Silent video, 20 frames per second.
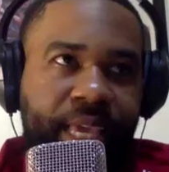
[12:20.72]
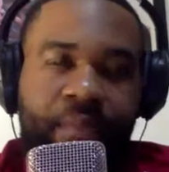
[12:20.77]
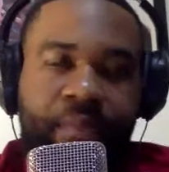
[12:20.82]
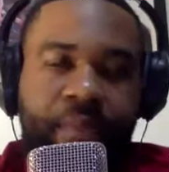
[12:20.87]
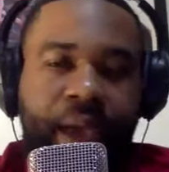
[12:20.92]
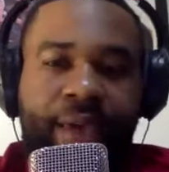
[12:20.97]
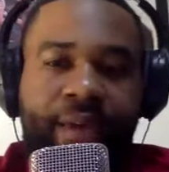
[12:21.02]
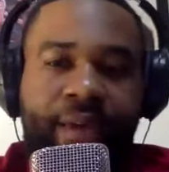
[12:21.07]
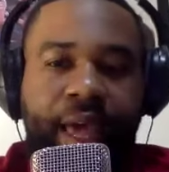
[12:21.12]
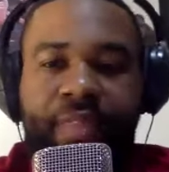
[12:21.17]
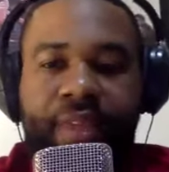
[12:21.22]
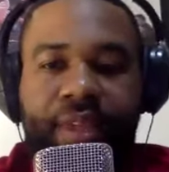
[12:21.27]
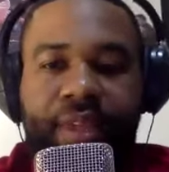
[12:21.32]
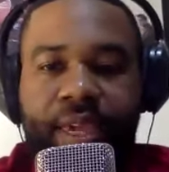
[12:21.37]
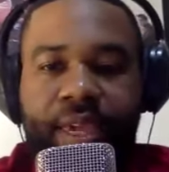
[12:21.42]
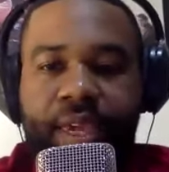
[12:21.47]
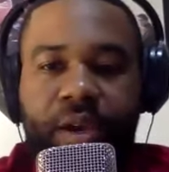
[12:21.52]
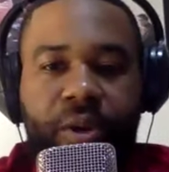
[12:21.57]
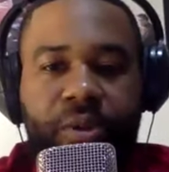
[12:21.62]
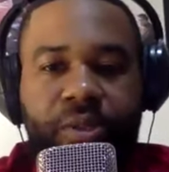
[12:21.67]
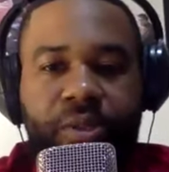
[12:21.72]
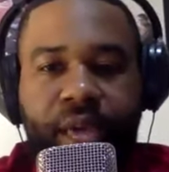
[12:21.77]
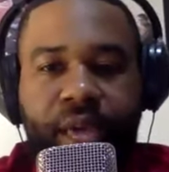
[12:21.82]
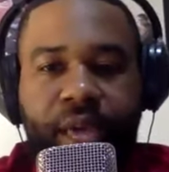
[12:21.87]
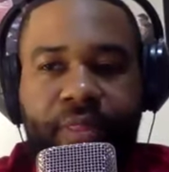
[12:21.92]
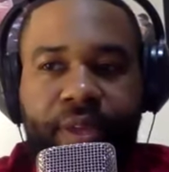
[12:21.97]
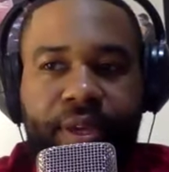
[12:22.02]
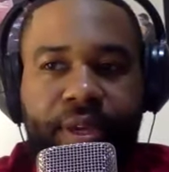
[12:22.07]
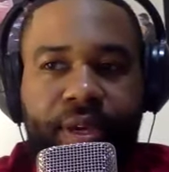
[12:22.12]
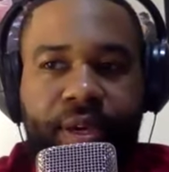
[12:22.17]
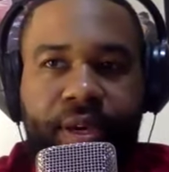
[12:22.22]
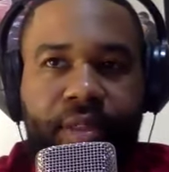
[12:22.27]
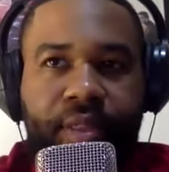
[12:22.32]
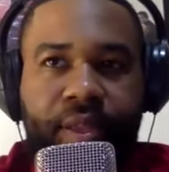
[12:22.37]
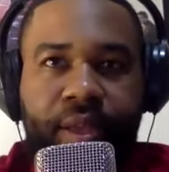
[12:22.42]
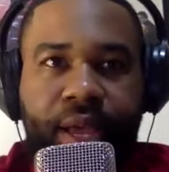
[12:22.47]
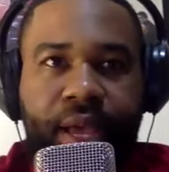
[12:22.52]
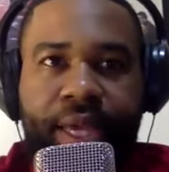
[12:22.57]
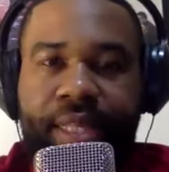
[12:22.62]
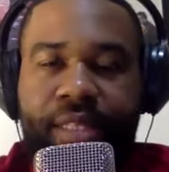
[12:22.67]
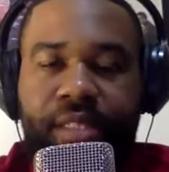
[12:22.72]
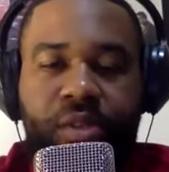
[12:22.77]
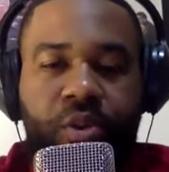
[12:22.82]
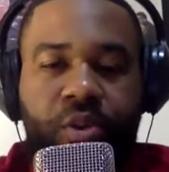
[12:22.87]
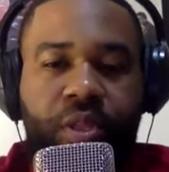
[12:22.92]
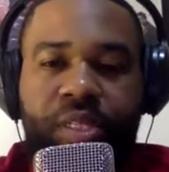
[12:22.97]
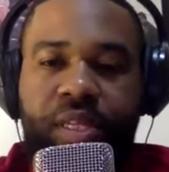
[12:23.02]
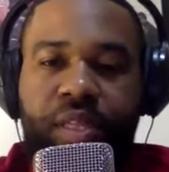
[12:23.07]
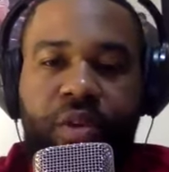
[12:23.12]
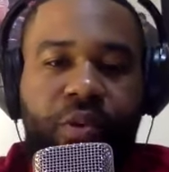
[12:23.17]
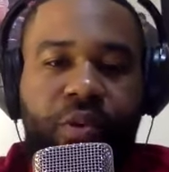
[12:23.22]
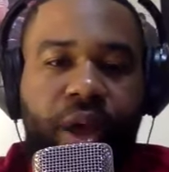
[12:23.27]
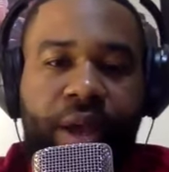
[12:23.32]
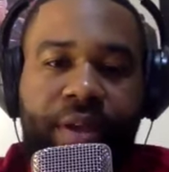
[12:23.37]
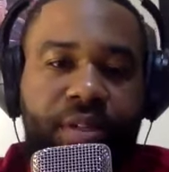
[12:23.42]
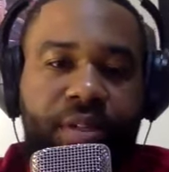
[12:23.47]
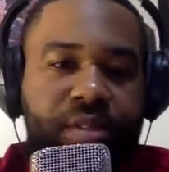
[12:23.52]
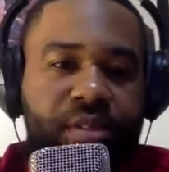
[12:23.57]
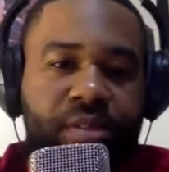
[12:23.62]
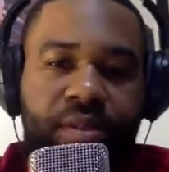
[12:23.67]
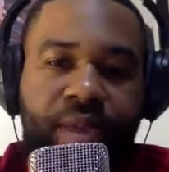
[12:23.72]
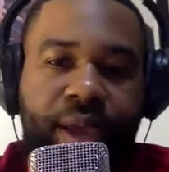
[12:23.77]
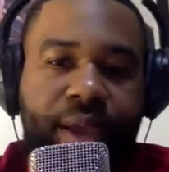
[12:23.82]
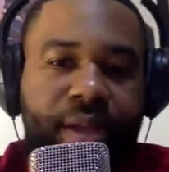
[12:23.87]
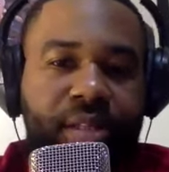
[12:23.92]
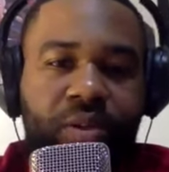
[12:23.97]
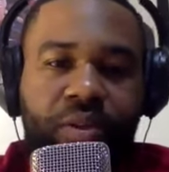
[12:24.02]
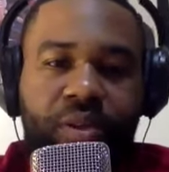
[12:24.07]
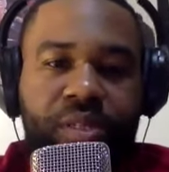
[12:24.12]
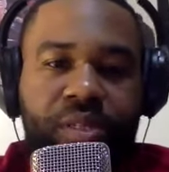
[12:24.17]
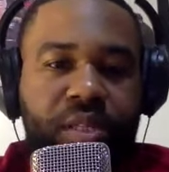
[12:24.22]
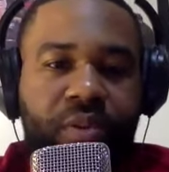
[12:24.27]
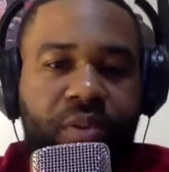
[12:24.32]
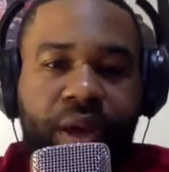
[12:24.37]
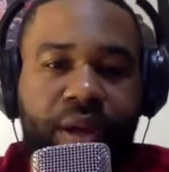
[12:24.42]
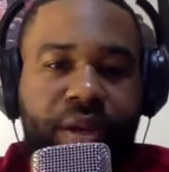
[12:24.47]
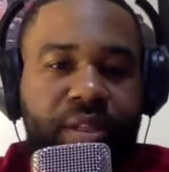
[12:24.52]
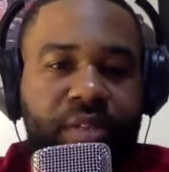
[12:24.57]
same. I think he goes. I think I could totally see the Rockets. I could totally see the